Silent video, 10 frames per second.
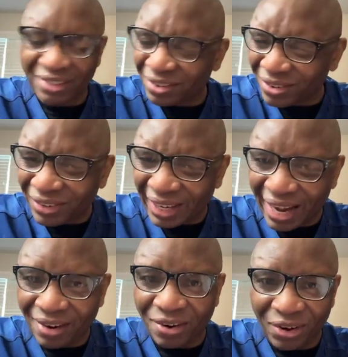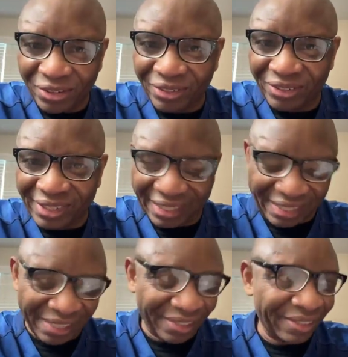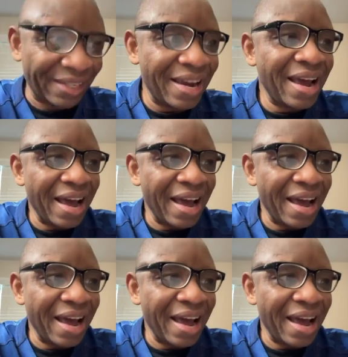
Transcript: You're going to learn all those skills.